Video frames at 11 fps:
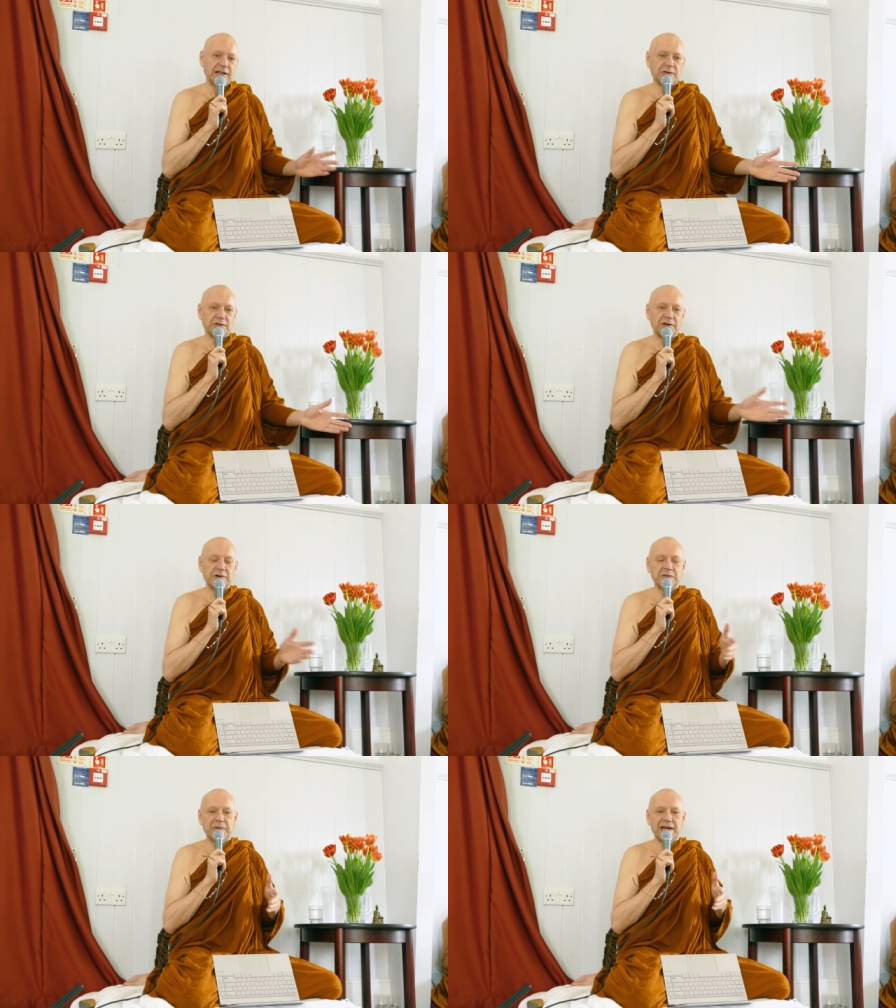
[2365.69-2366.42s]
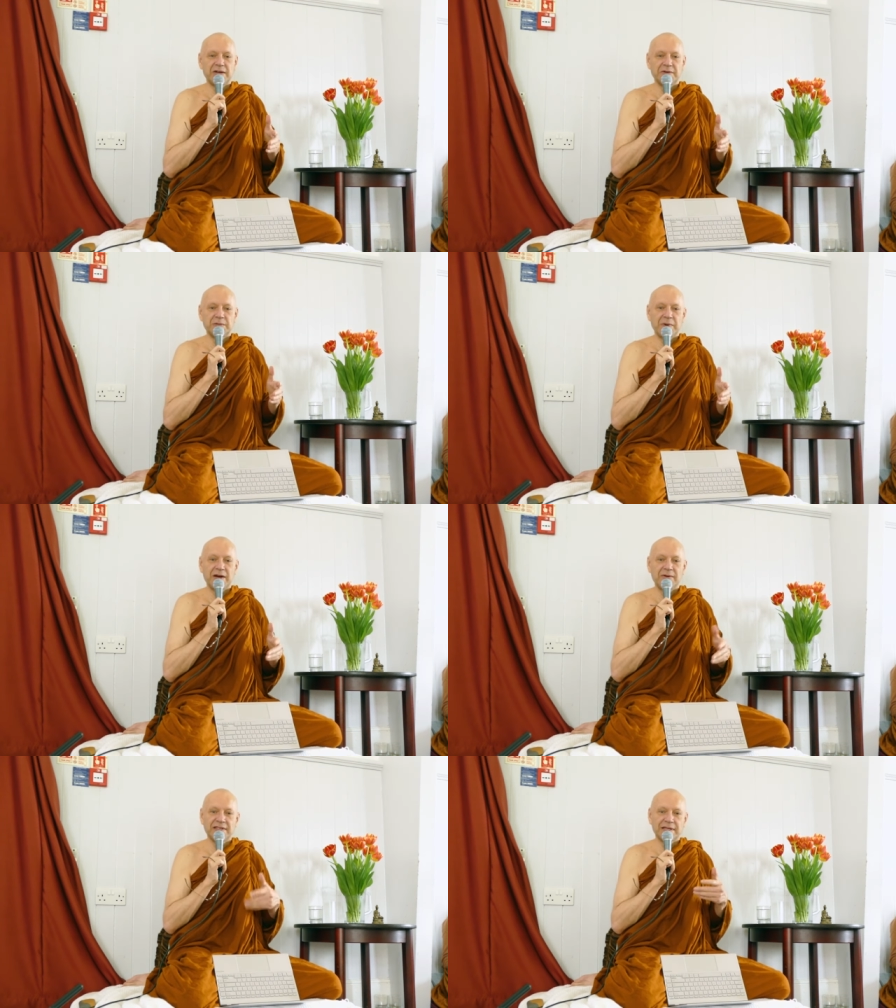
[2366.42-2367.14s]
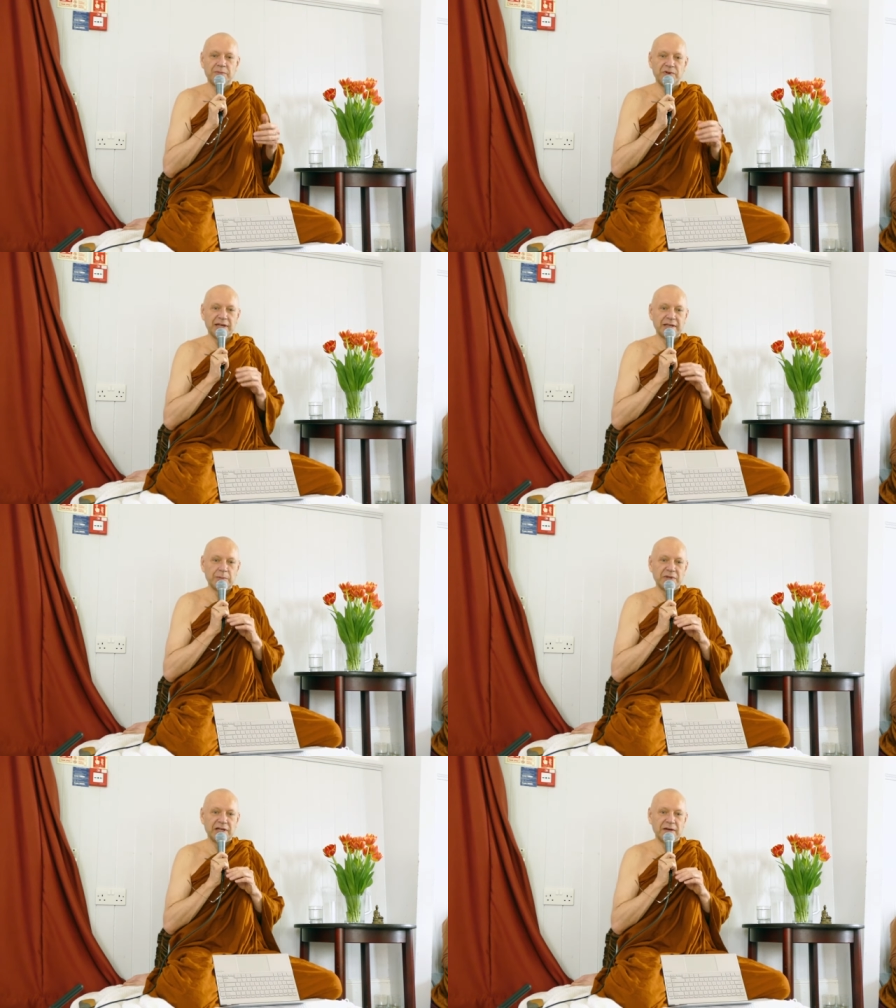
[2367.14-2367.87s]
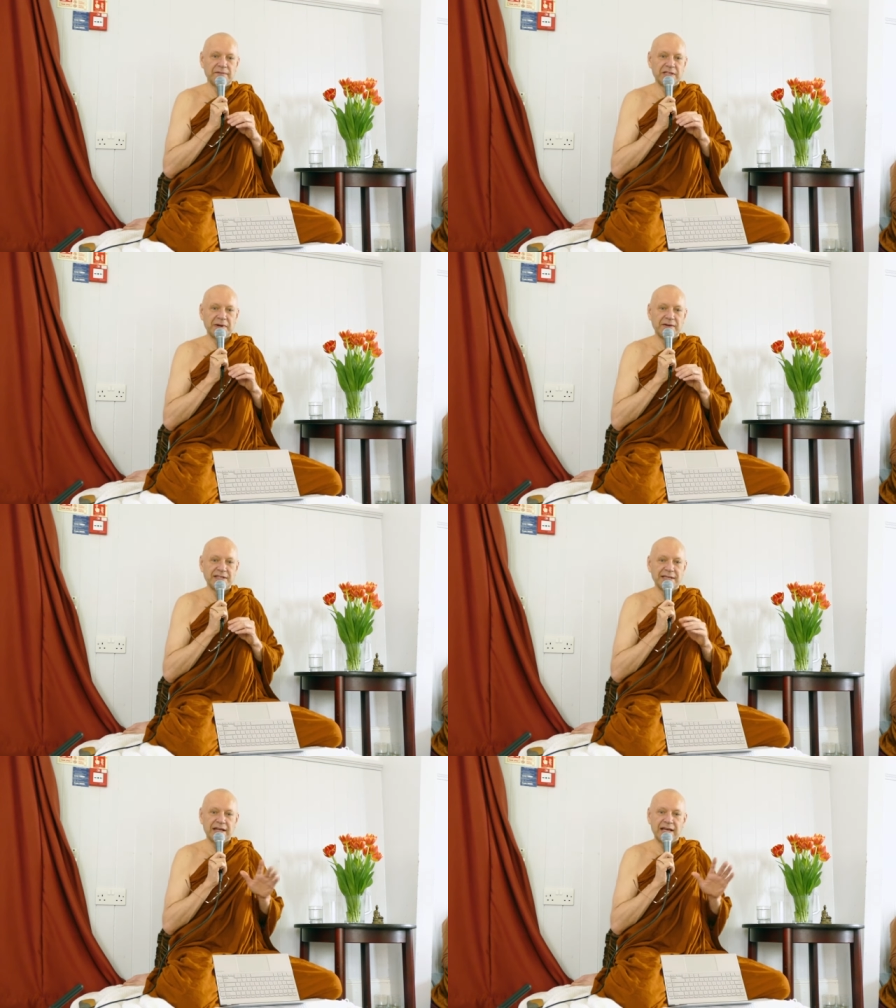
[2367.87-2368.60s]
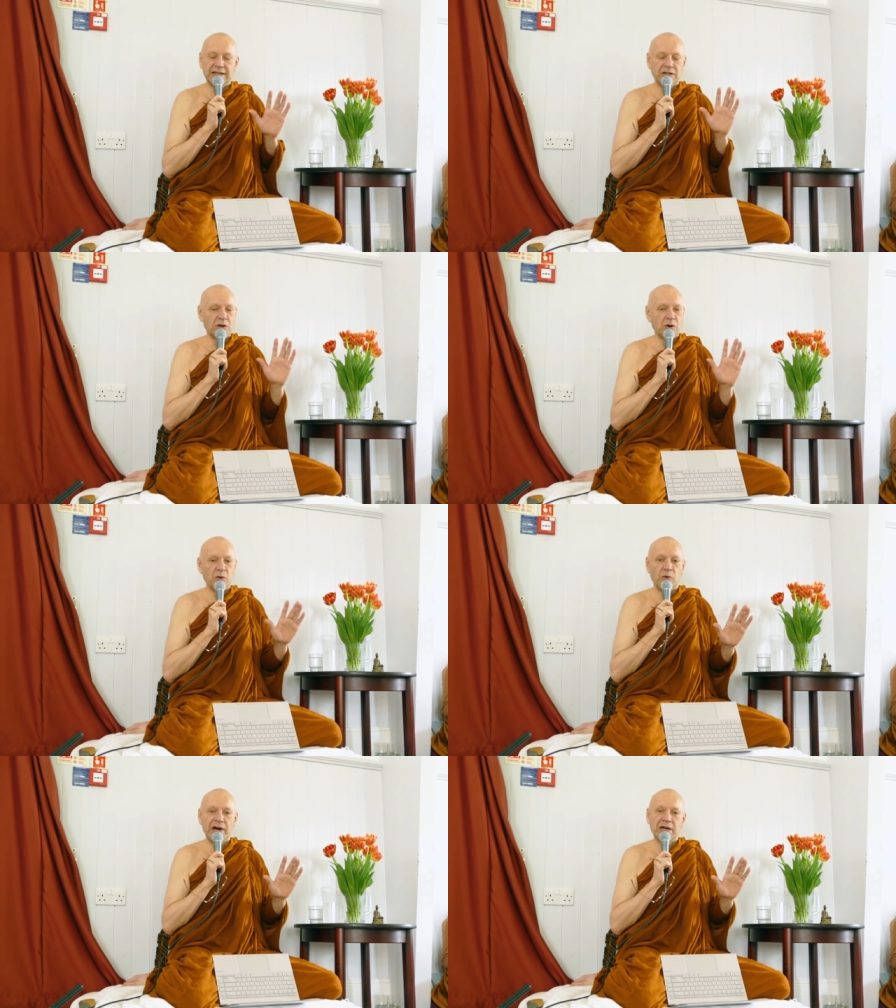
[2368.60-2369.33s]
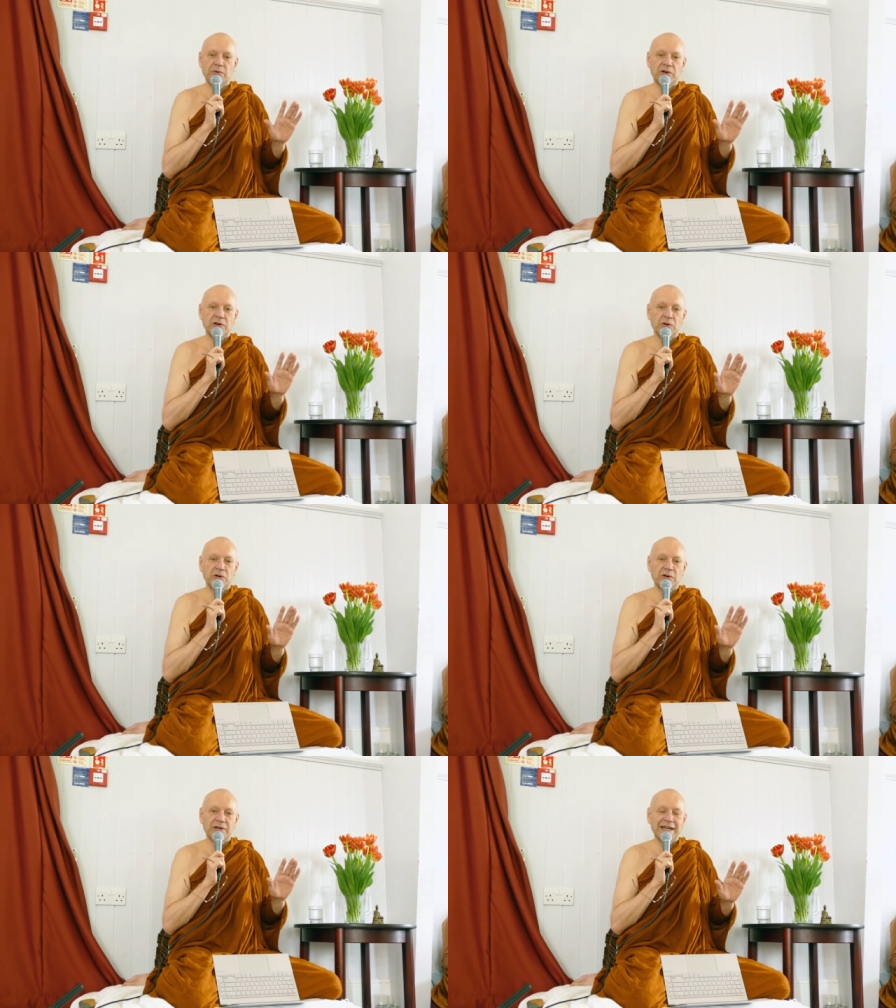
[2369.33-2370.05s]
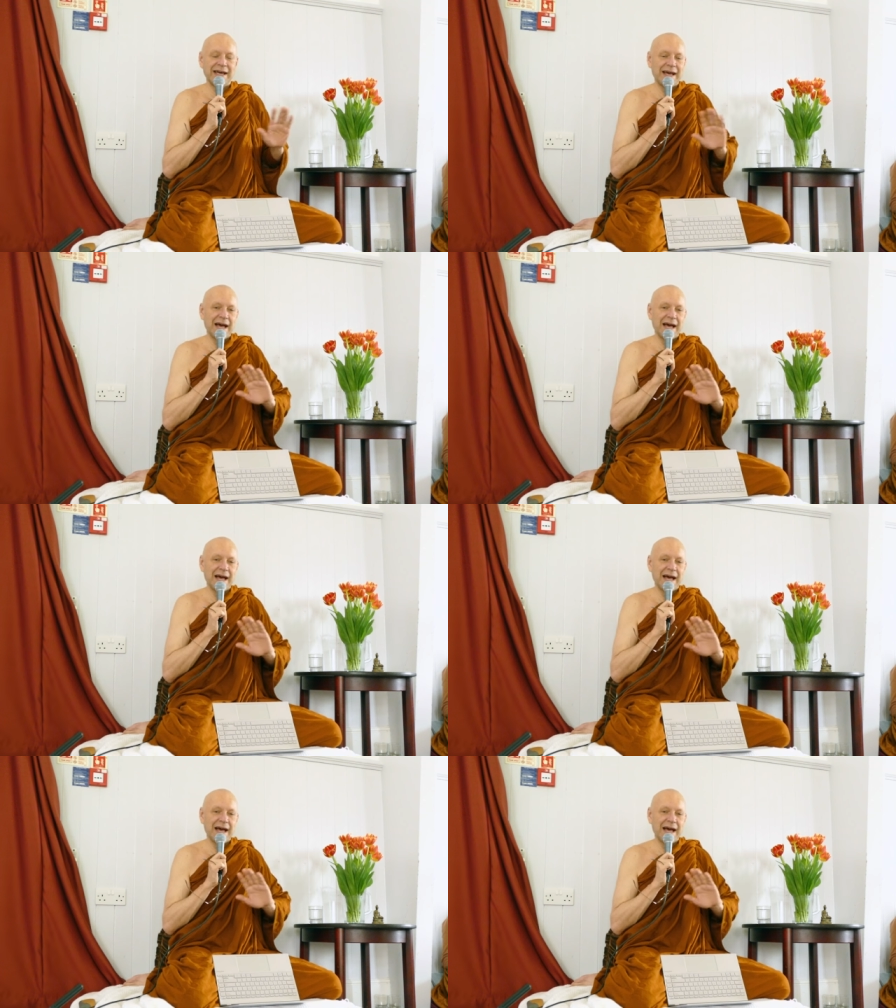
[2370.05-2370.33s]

So he goes back to his parents, and predictably enough, his parents say, No way we're going to ordain.